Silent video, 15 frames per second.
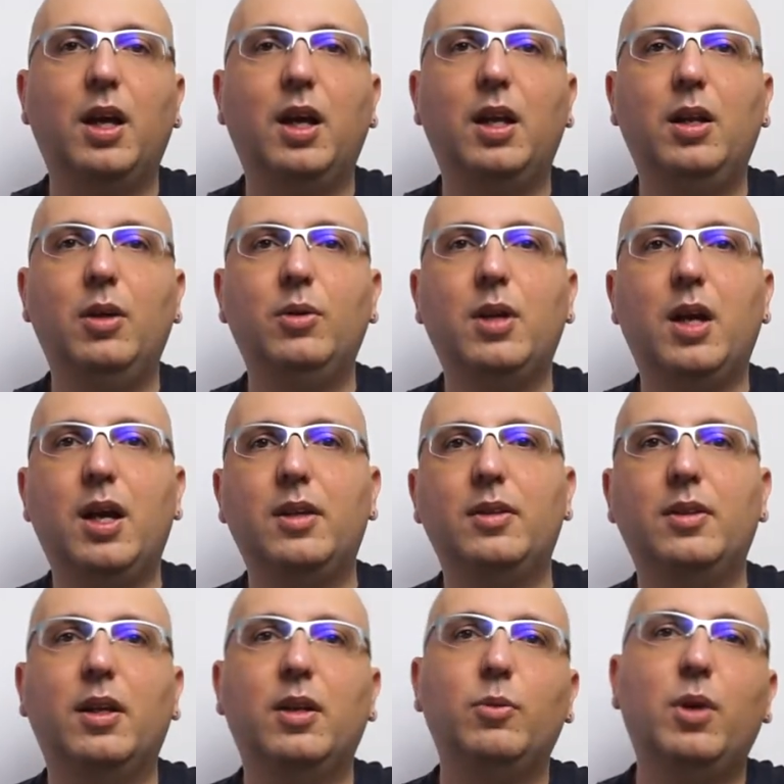Hello
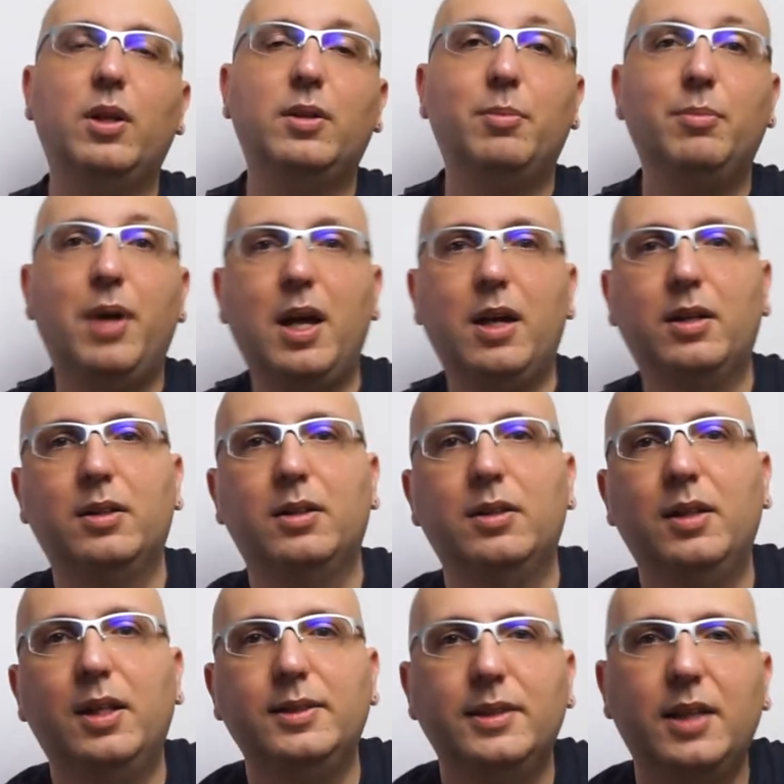guys and welcome back.
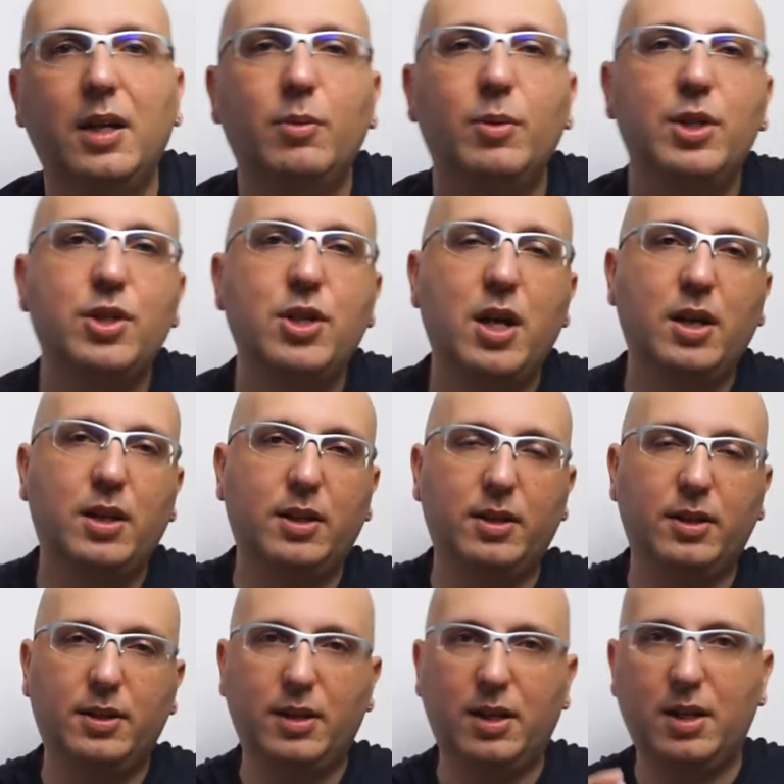Last time we checked
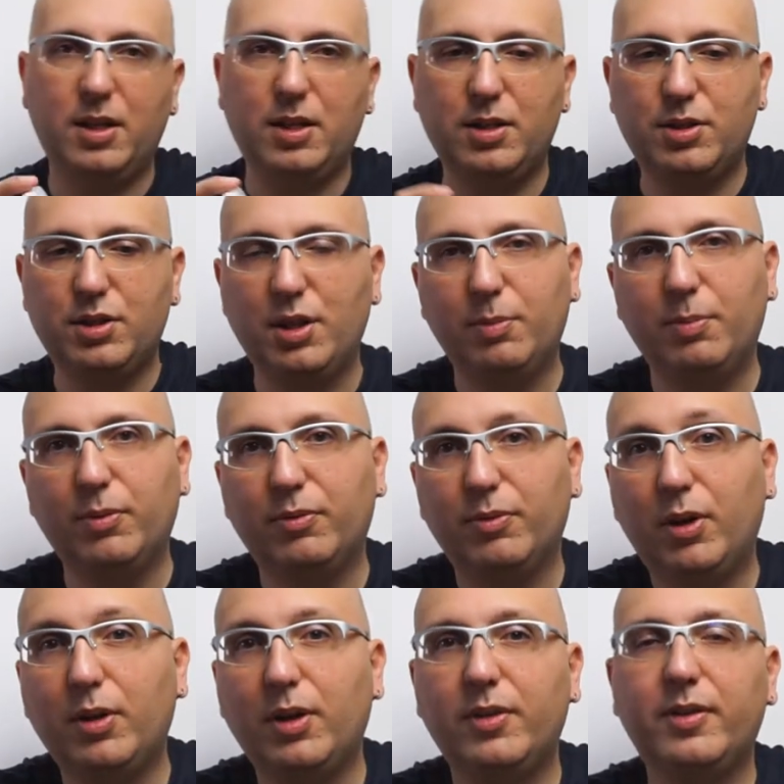a cheap
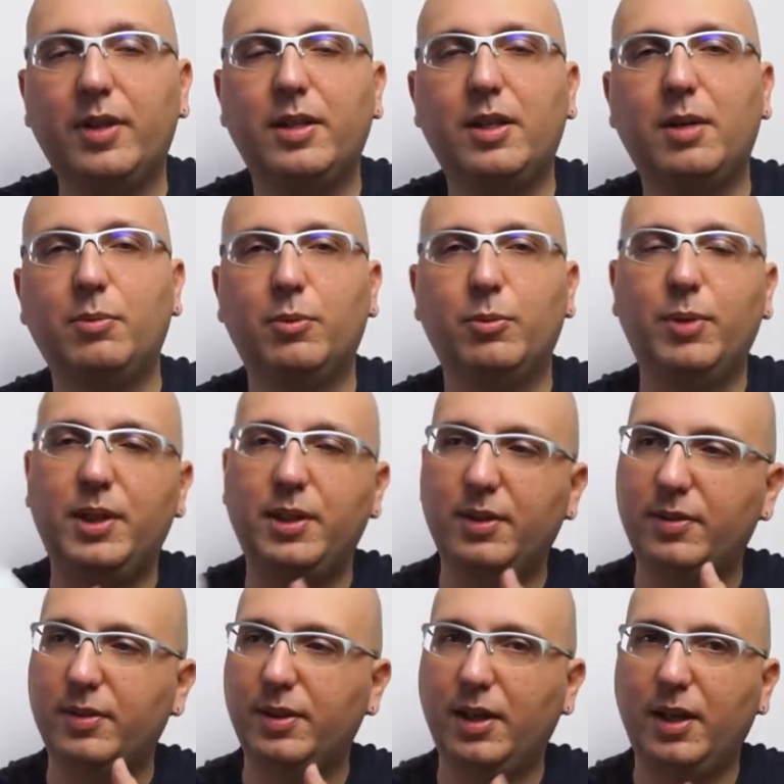vlogging setup with
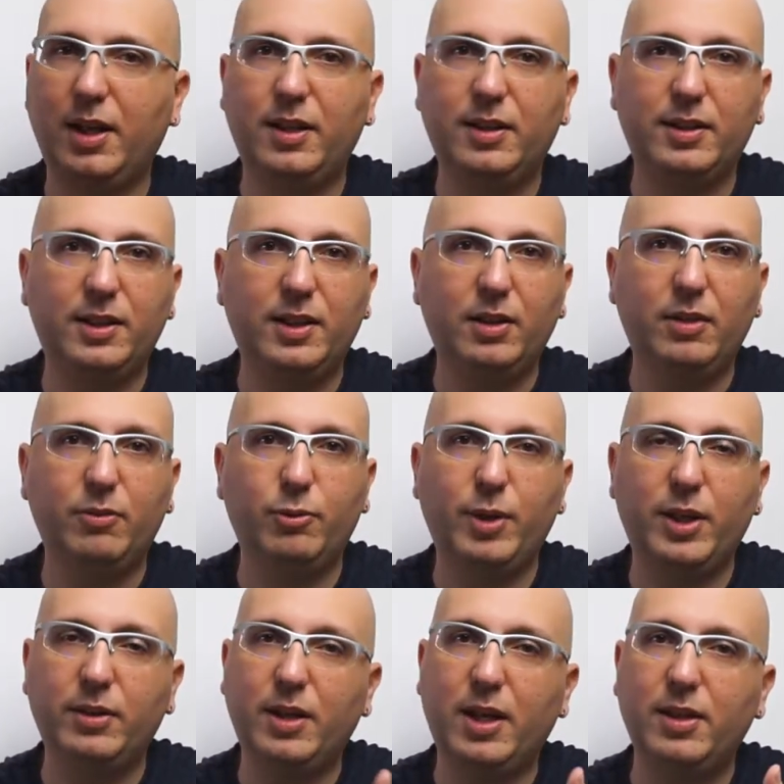this LED
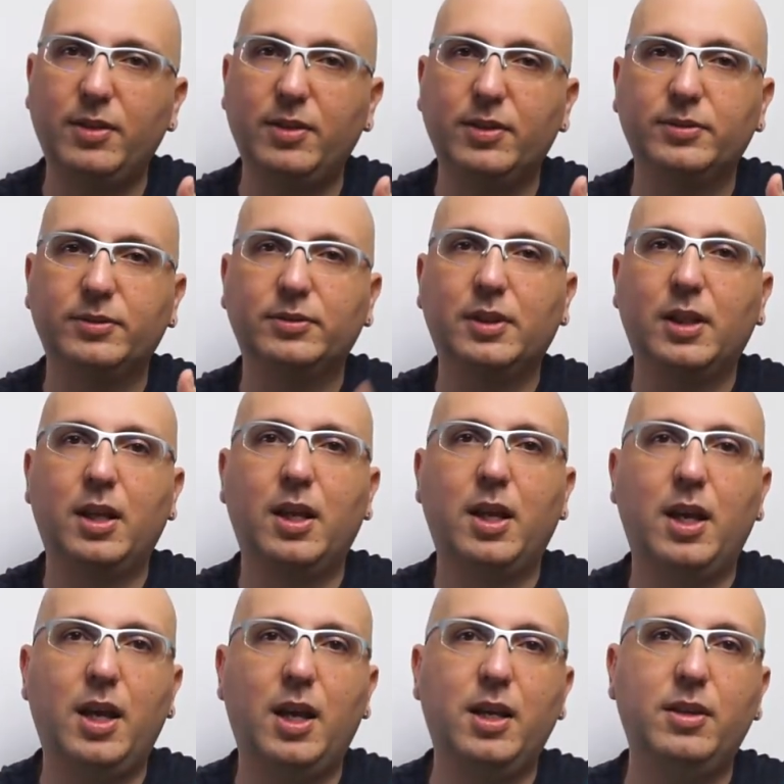ring light,
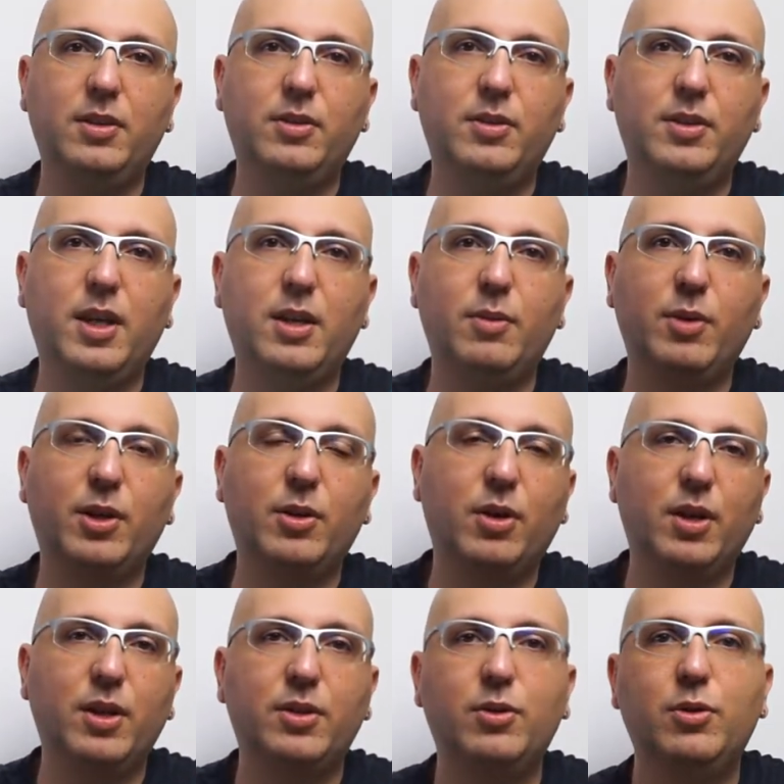and today we're
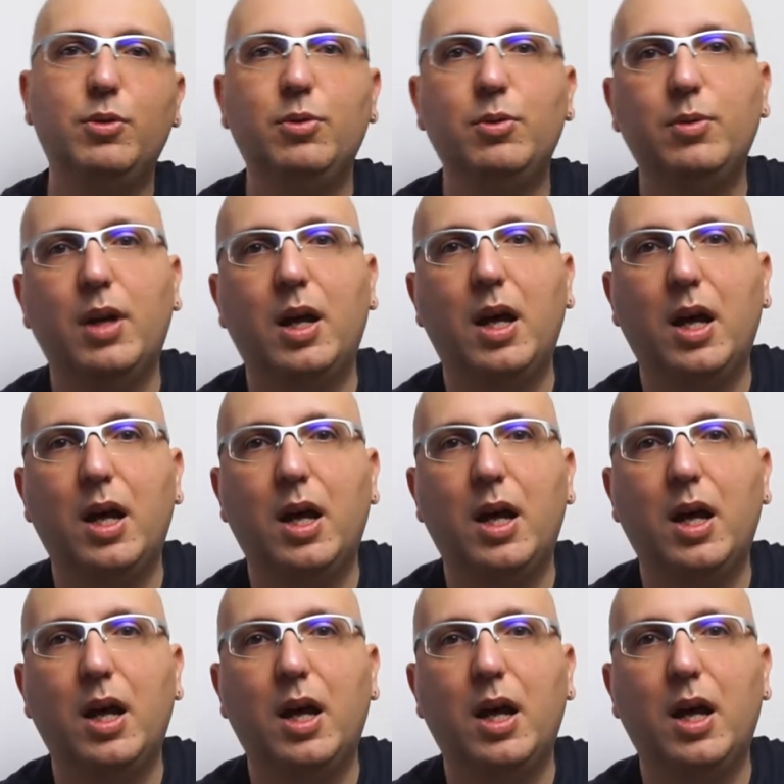going to